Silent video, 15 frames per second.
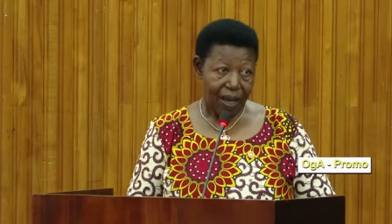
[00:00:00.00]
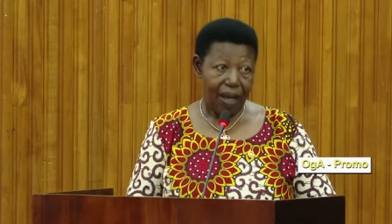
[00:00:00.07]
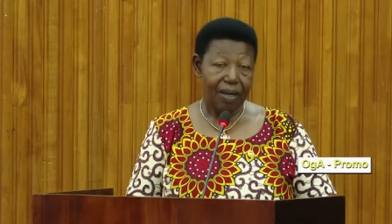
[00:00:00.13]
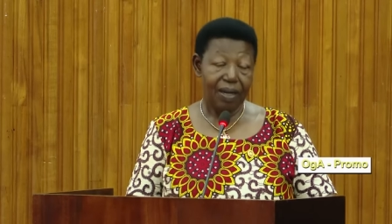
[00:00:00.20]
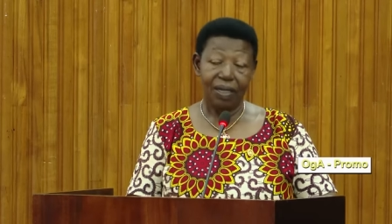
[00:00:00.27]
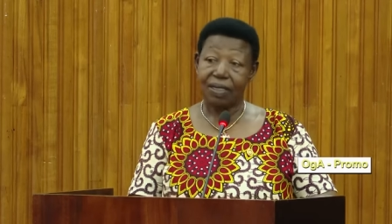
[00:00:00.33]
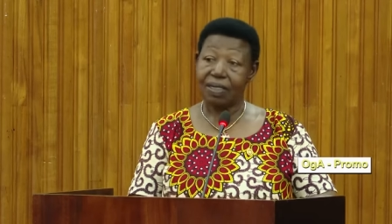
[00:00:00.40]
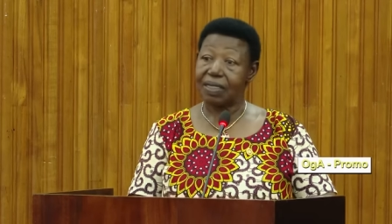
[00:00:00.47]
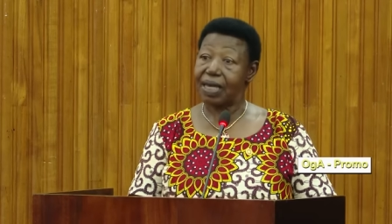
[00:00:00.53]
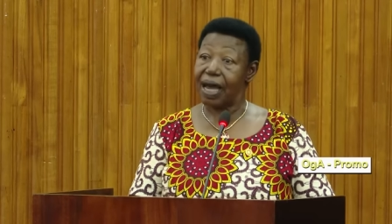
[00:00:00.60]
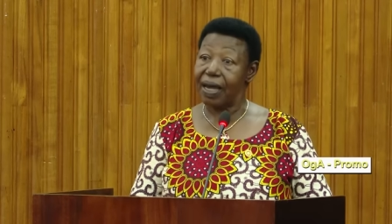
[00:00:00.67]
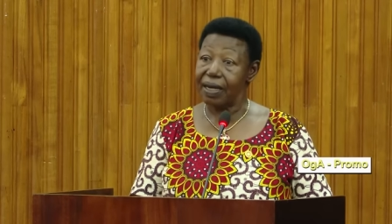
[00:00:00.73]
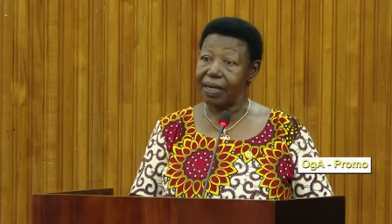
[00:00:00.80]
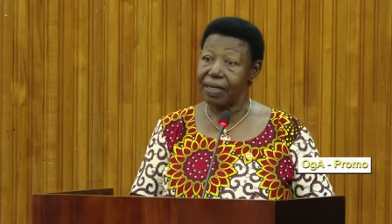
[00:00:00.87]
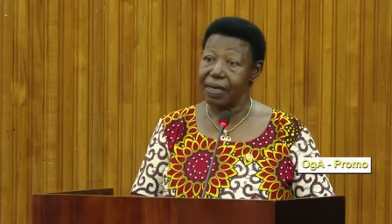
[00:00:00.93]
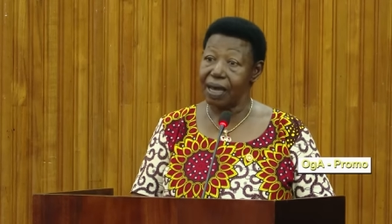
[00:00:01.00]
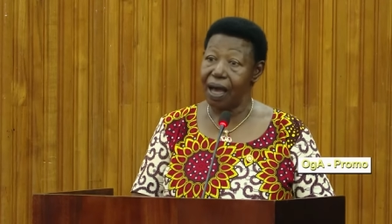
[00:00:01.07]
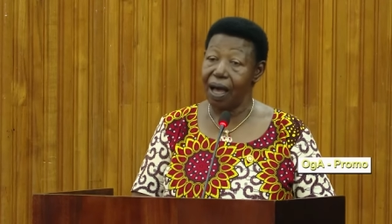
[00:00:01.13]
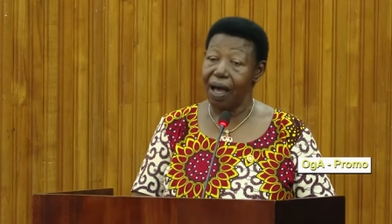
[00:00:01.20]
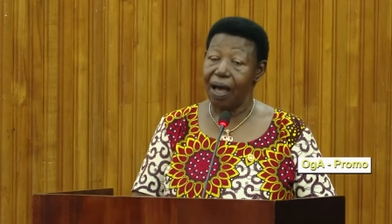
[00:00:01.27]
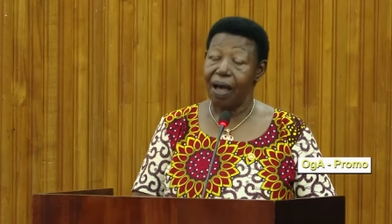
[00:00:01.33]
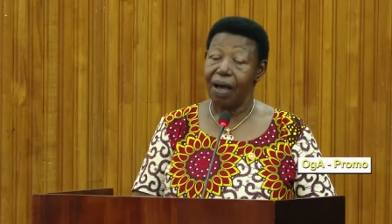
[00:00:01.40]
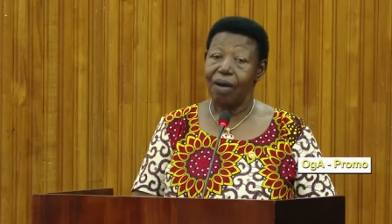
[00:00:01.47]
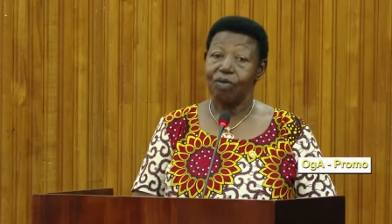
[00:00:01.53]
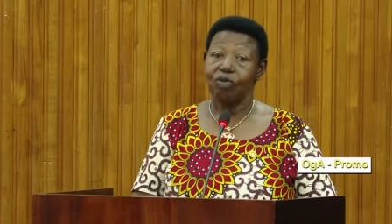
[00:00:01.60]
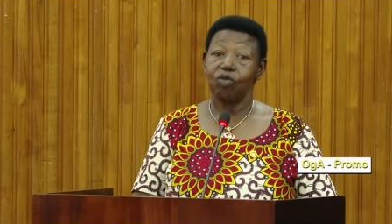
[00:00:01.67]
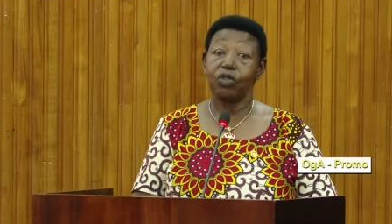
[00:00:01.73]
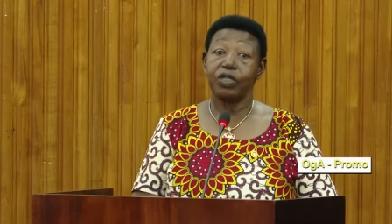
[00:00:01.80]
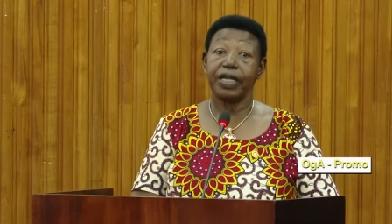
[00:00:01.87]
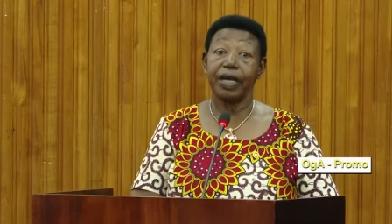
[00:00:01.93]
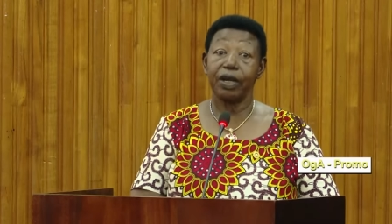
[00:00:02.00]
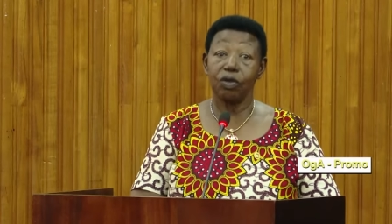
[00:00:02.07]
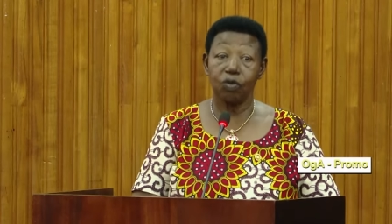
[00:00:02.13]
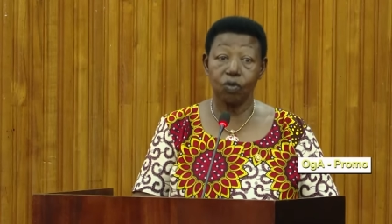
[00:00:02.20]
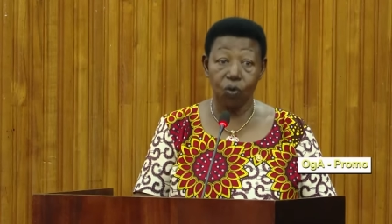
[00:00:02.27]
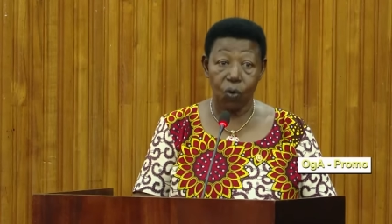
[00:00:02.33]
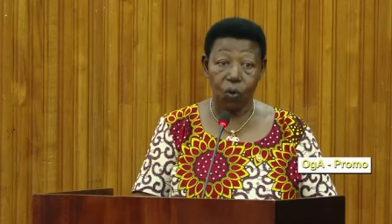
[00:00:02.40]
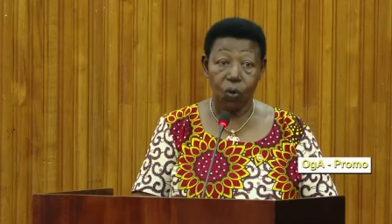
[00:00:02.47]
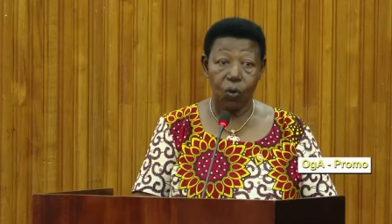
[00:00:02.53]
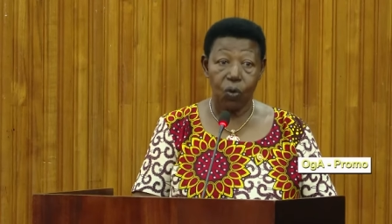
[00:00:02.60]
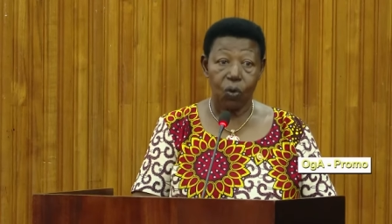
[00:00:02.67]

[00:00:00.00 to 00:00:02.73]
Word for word: And I stand here to tell you,